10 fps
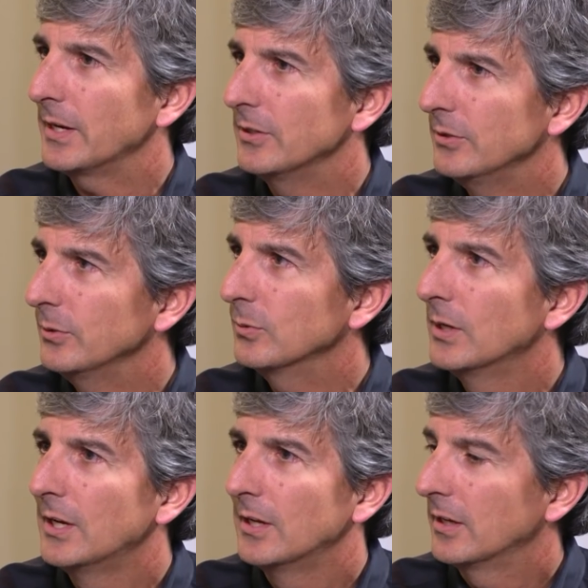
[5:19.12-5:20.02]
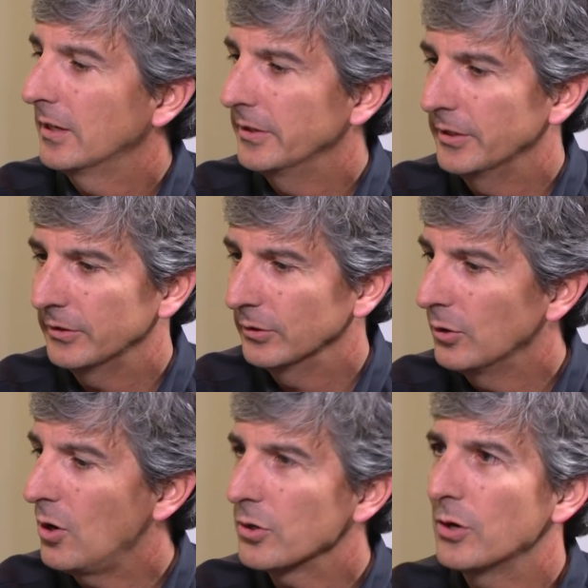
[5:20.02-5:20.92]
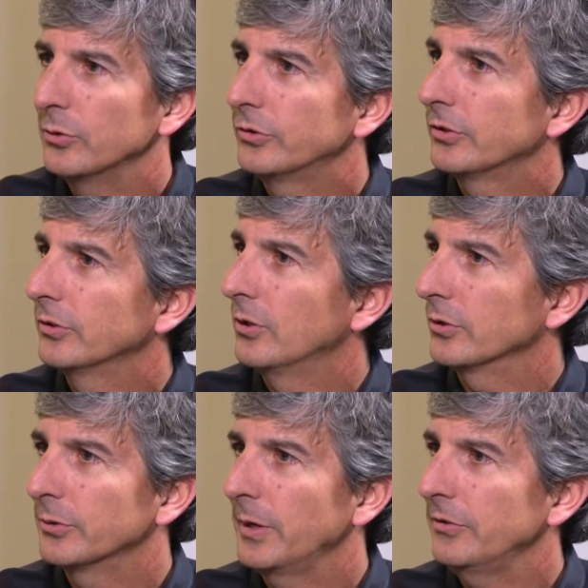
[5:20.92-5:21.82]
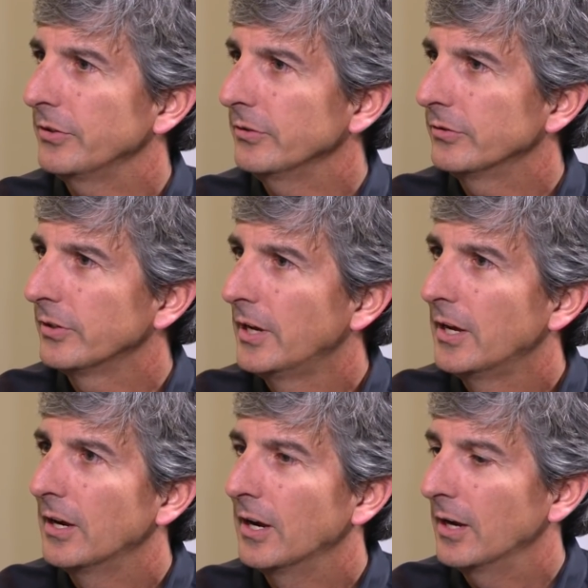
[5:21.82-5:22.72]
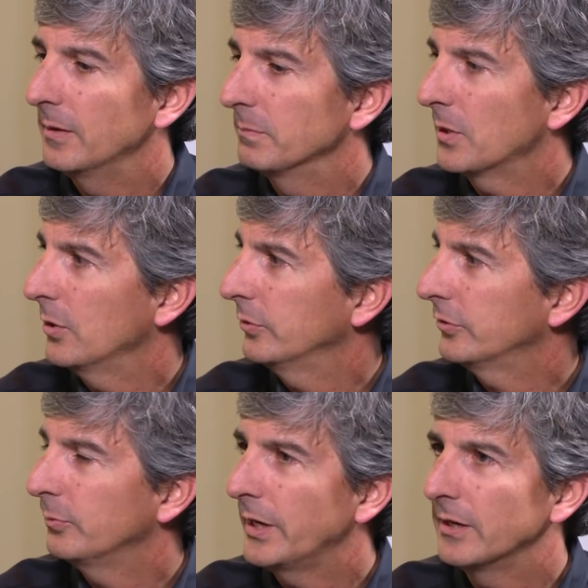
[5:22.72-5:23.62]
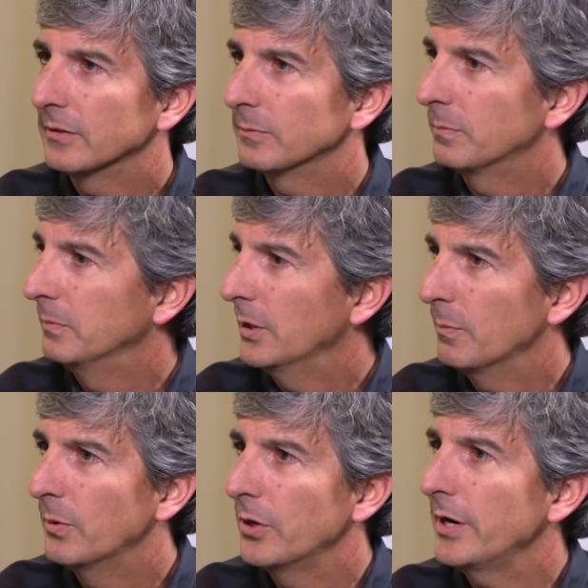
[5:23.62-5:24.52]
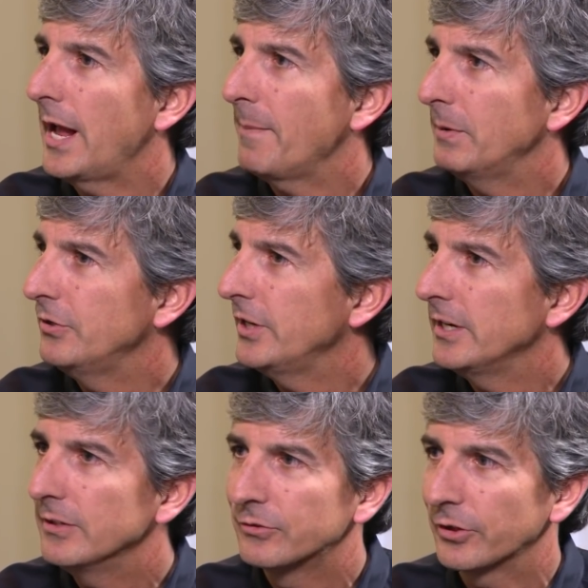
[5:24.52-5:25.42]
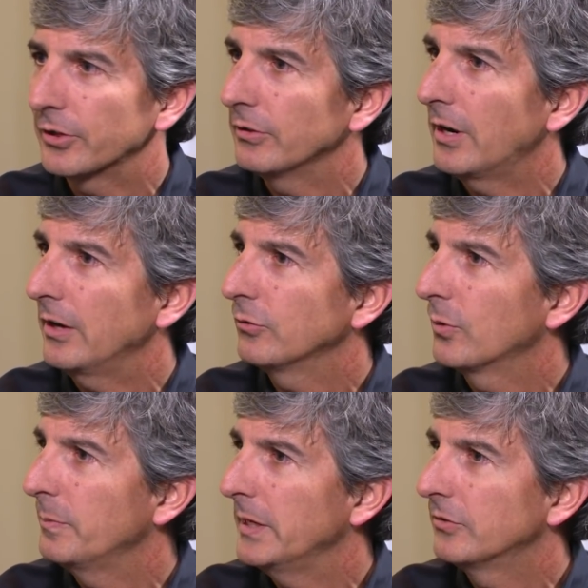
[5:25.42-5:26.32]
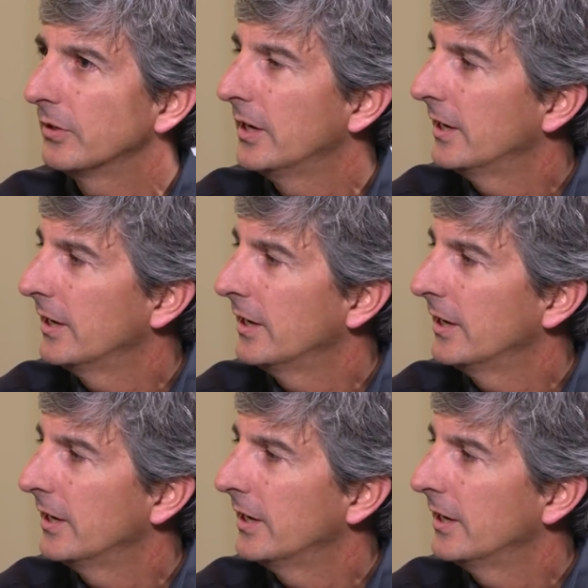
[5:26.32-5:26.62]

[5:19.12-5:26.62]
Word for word: can do the long coast, long durations, Um, right. coasts, we can, you know, burn at apogee, circularize orbits,